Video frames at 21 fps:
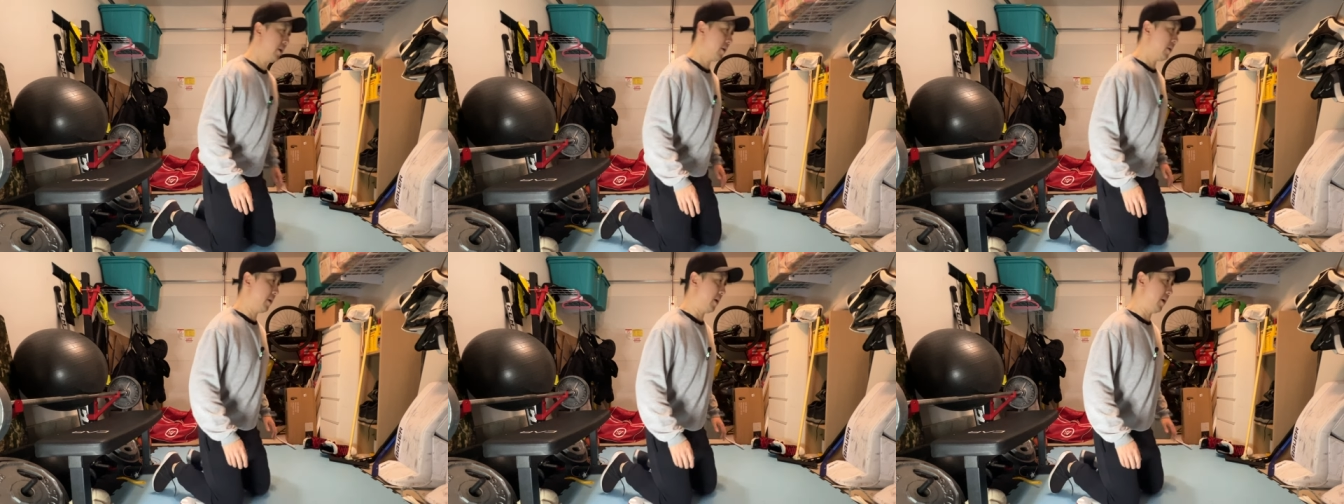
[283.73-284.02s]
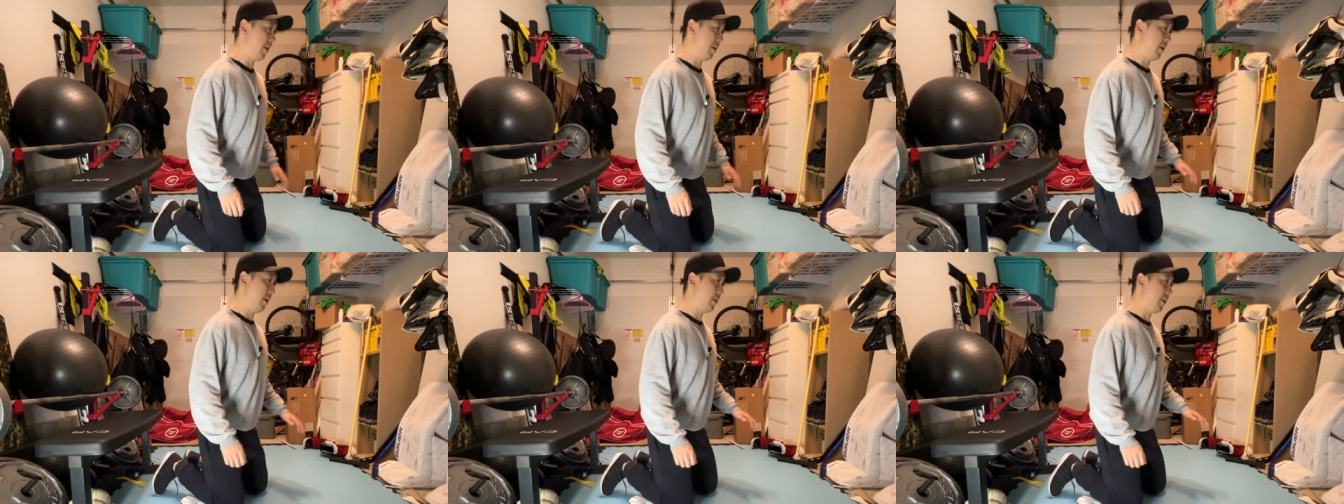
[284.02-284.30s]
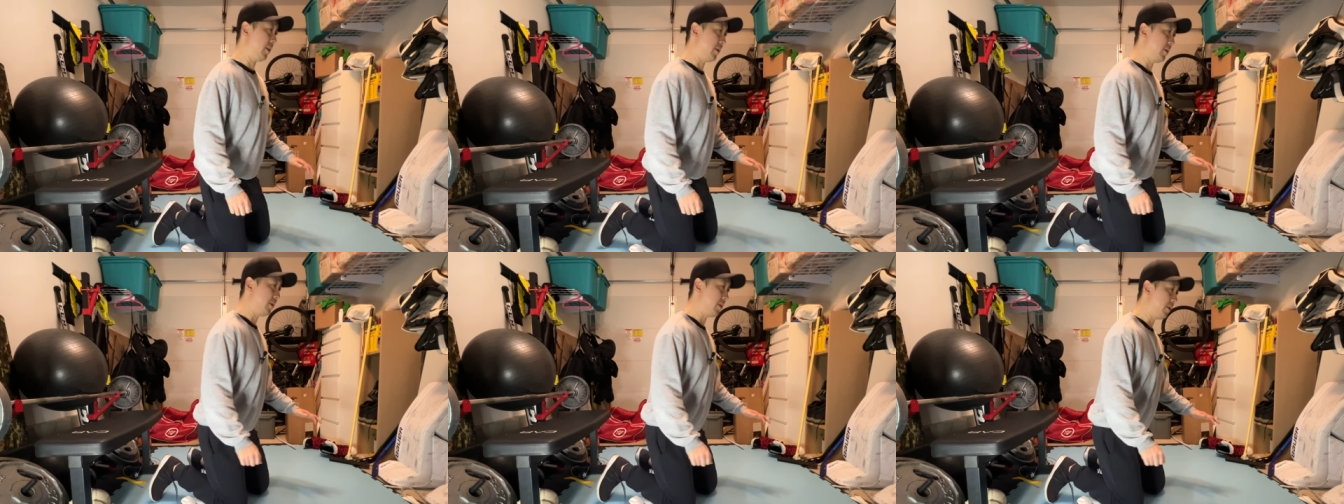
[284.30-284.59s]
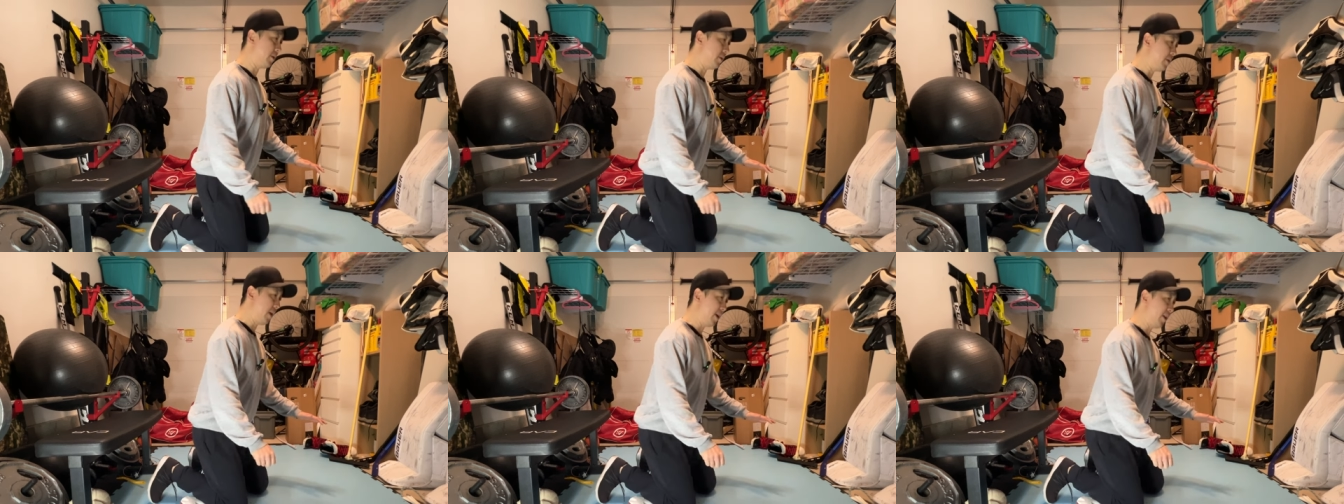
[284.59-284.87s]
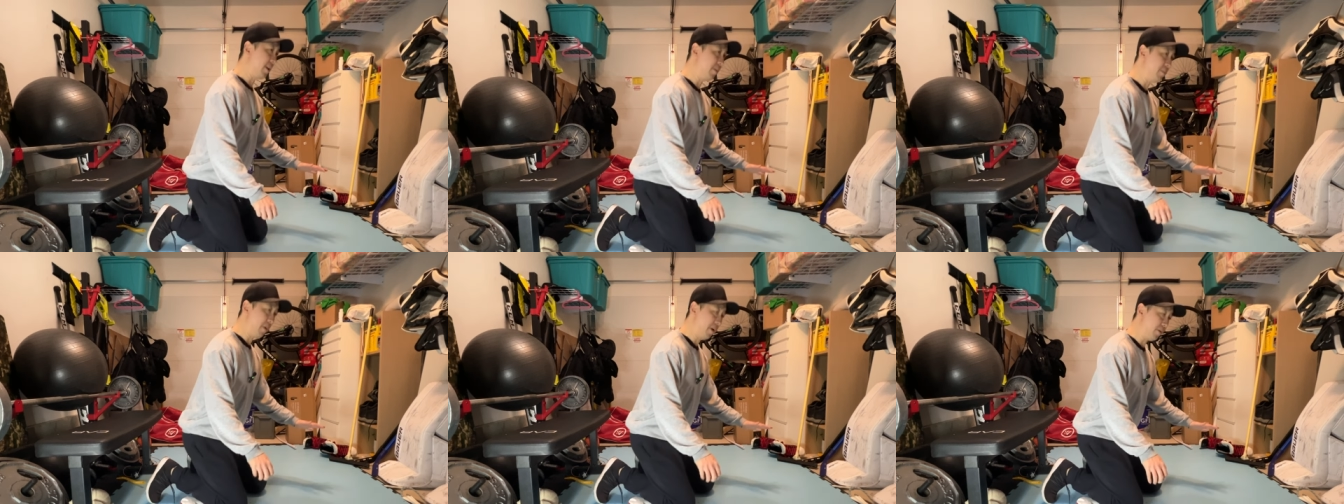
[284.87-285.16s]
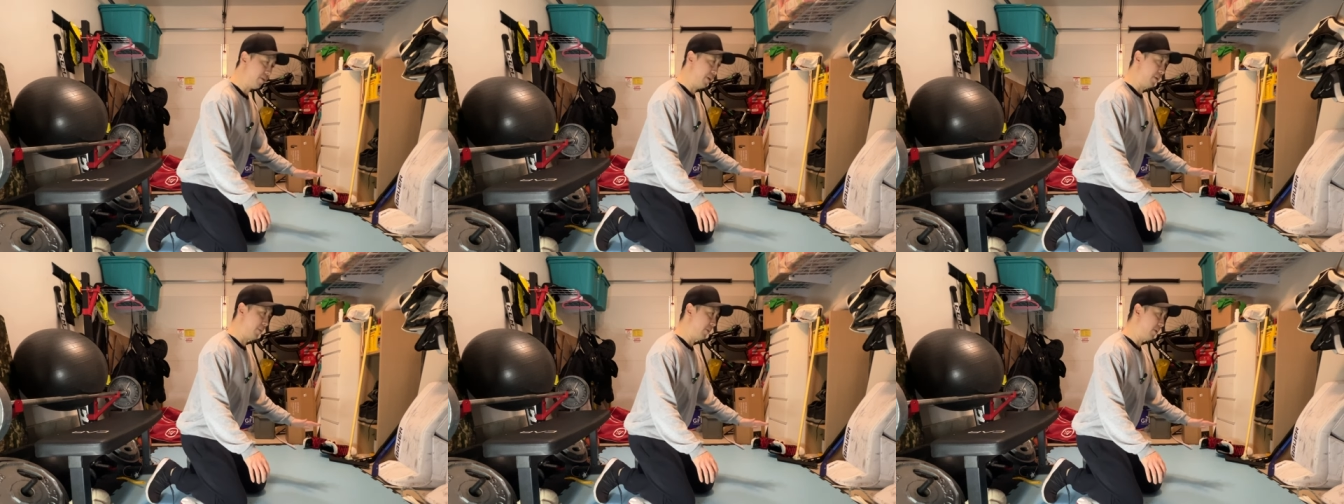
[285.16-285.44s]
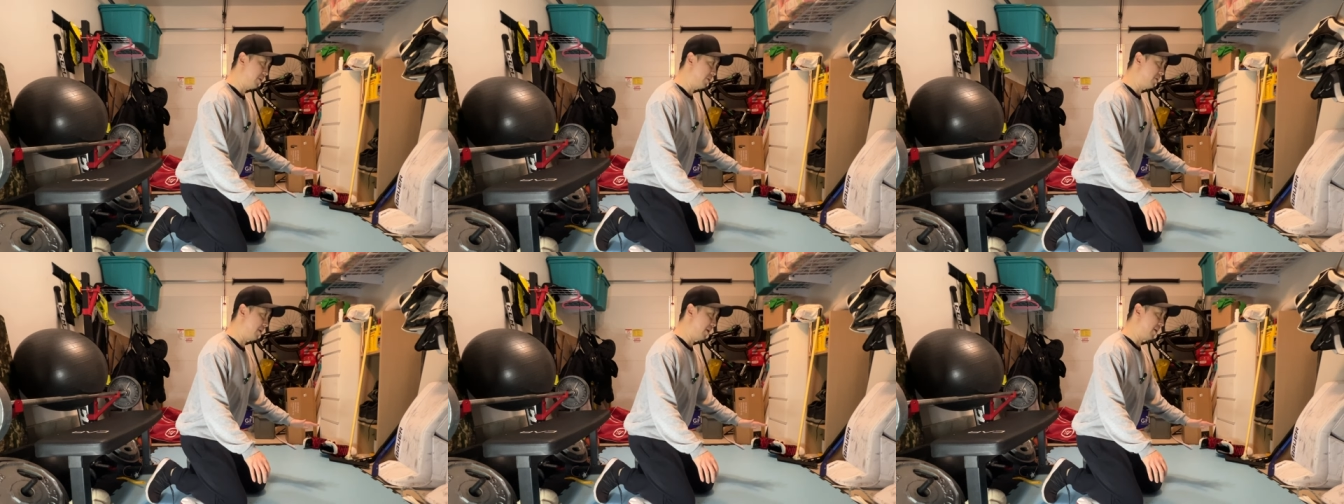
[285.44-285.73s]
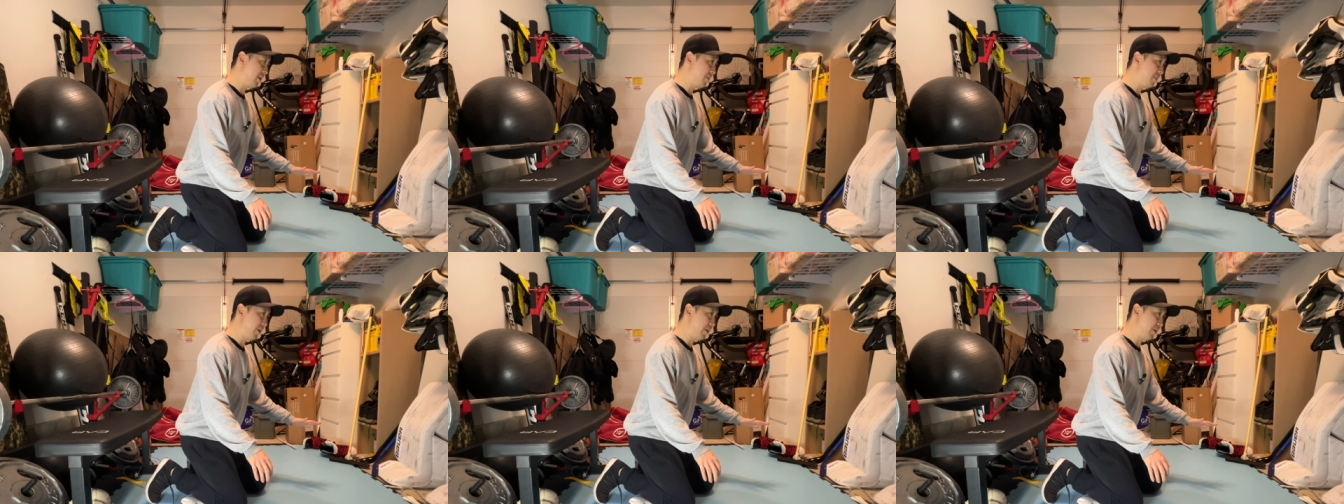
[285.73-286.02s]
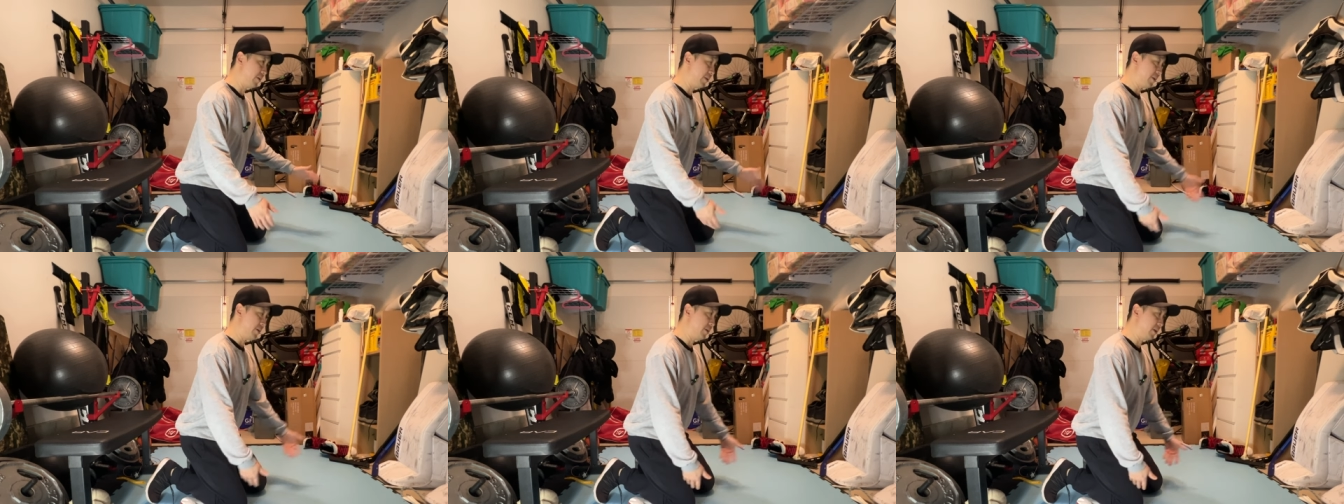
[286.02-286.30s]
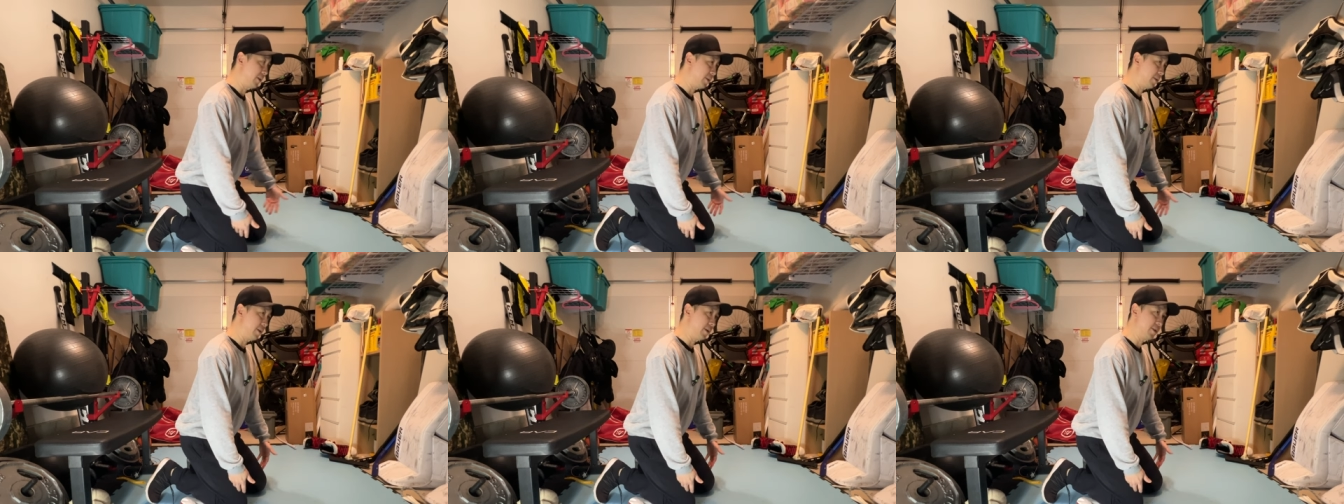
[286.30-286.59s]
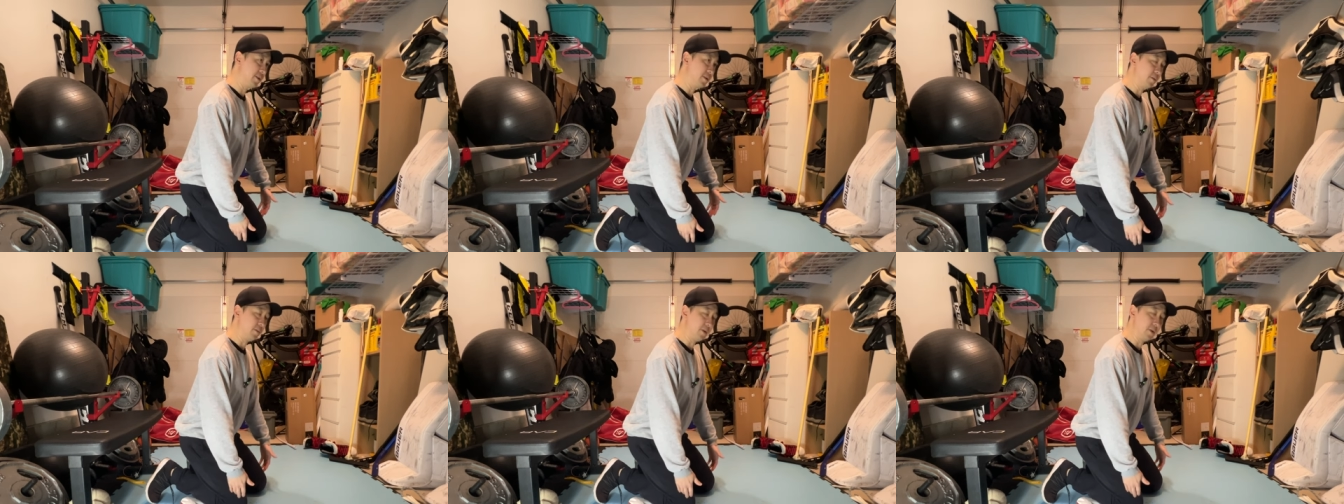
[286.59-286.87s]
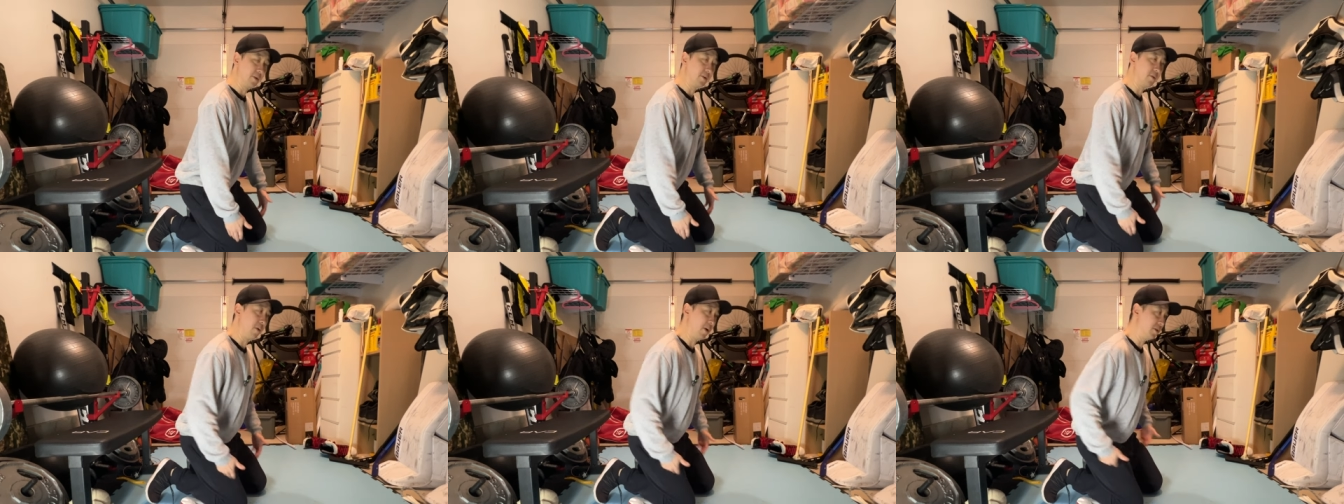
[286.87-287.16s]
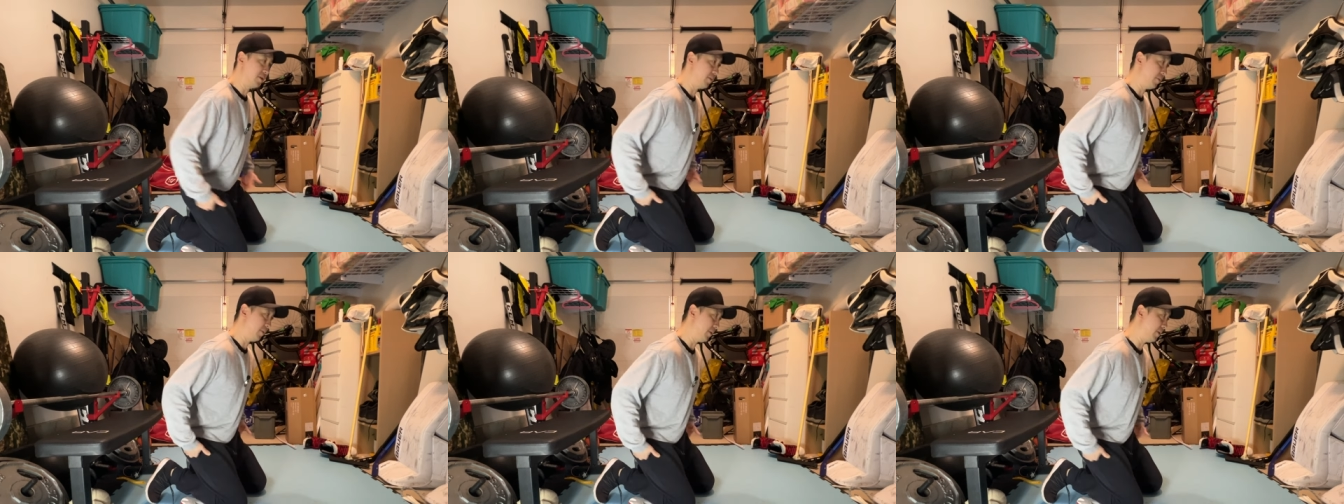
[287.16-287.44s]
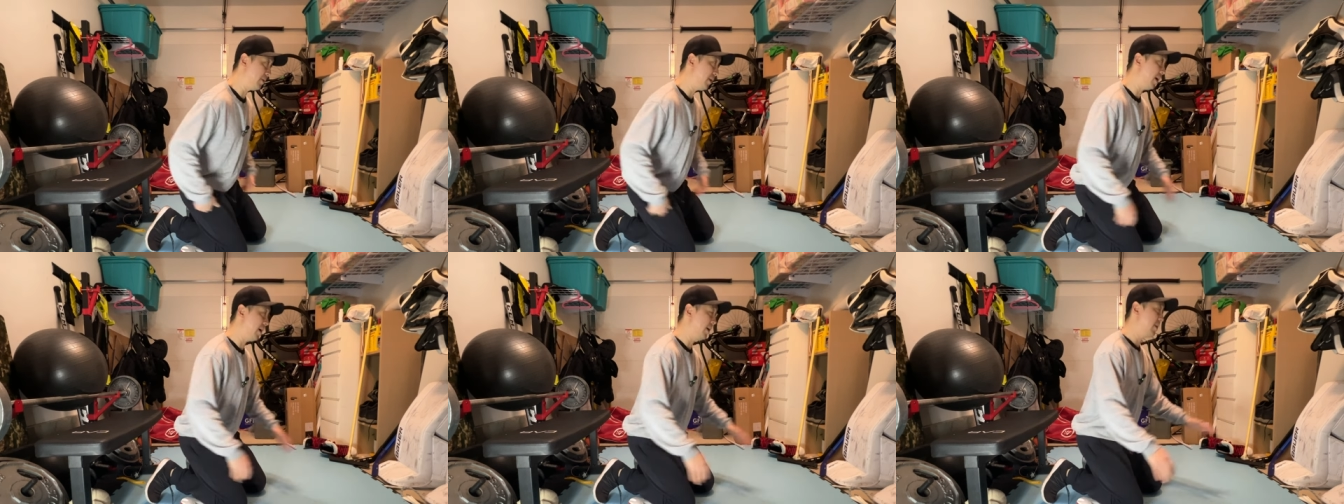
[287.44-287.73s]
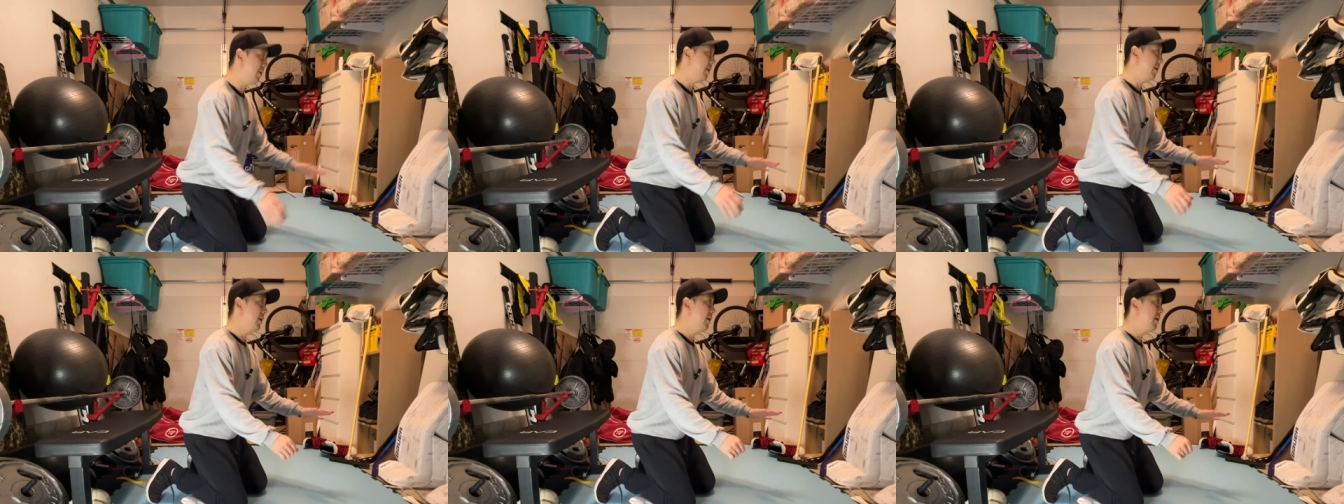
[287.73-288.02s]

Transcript: kind of like the saggy butt thing we always talk about is like this when your quads are really tight.